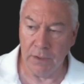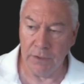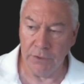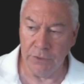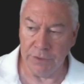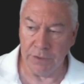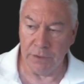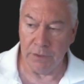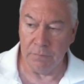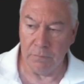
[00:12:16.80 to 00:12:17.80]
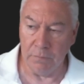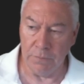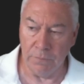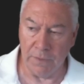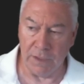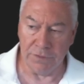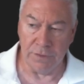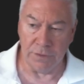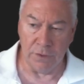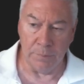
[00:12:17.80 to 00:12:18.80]
using the fast and the
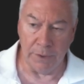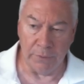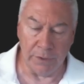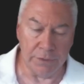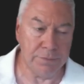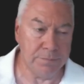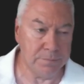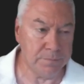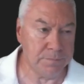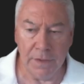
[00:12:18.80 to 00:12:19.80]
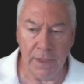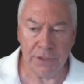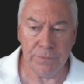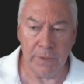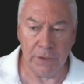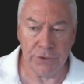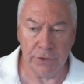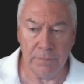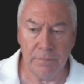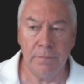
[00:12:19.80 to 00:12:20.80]
slow periods. The next
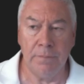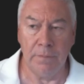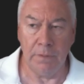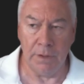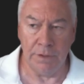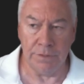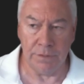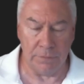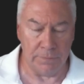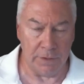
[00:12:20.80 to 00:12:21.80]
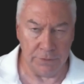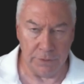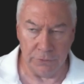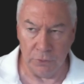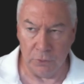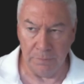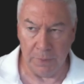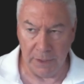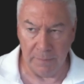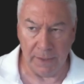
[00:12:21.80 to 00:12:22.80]
function is a function that's called
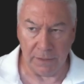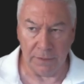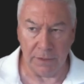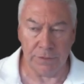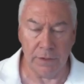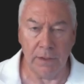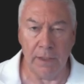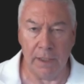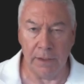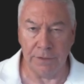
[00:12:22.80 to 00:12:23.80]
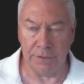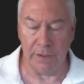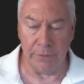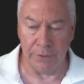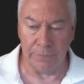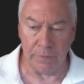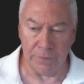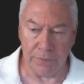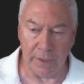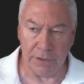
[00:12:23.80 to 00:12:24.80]
by the backtester, and it's inherited from
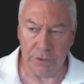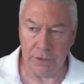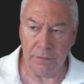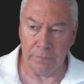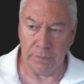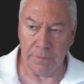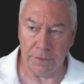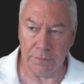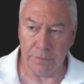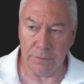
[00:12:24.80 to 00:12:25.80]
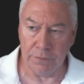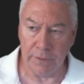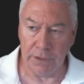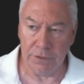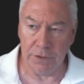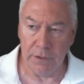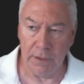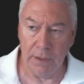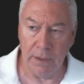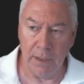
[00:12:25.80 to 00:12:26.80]
strategy, from this strategy.
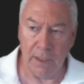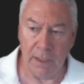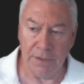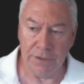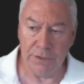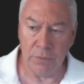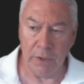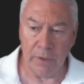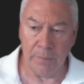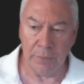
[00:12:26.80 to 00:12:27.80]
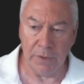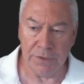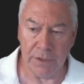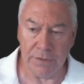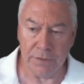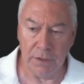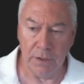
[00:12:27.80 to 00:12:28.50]
And this is where I process